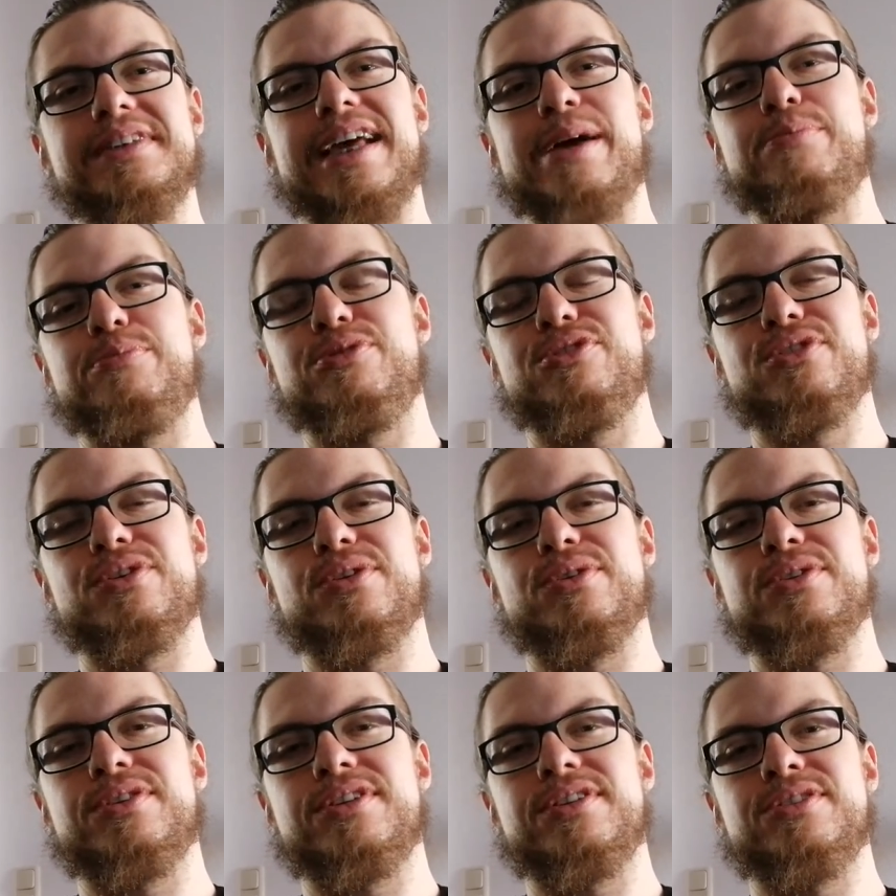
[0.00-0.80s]

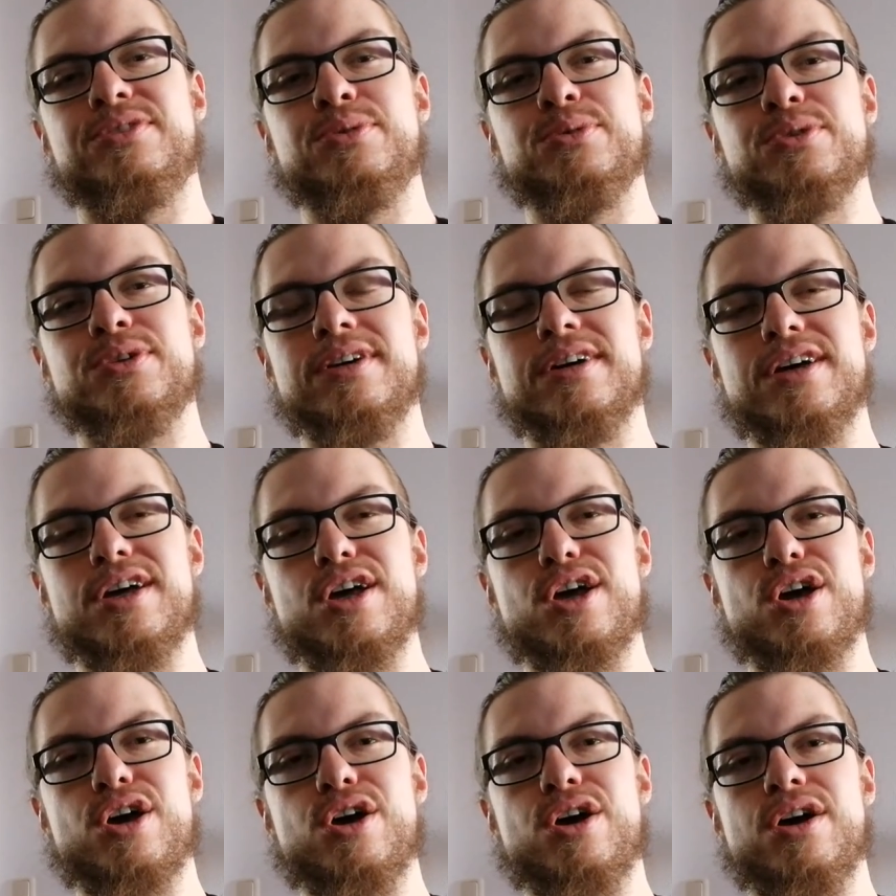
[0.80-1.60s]
episode 2
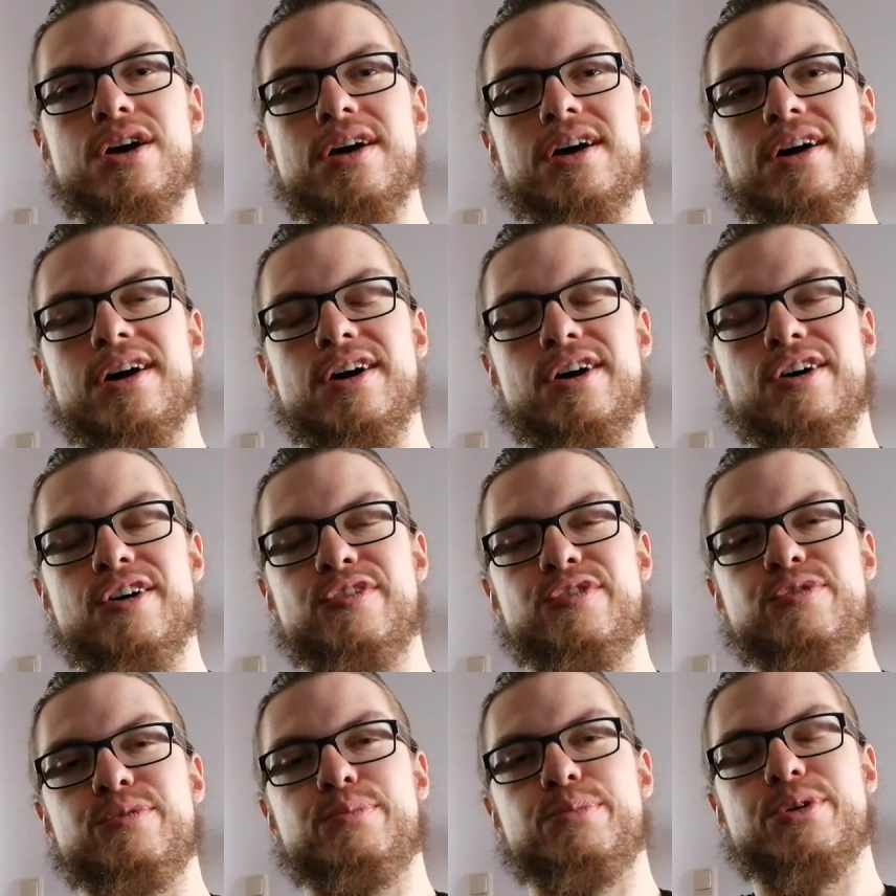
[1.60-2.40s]

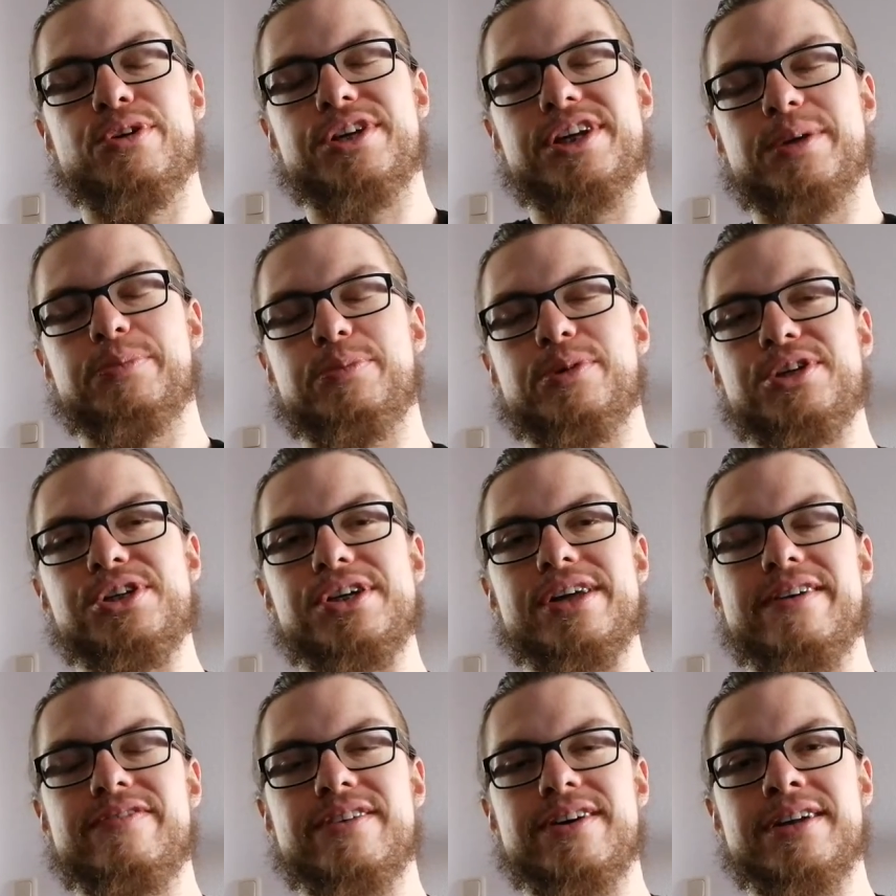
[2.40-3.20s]
of Project Big
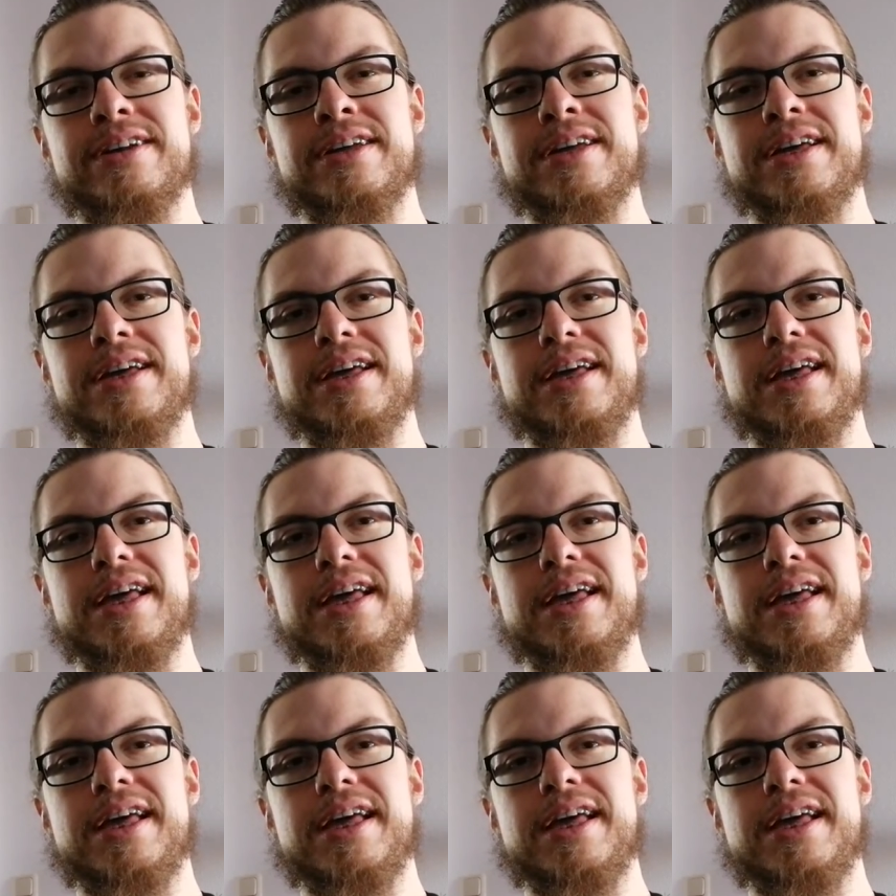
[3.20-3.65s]
Stefan.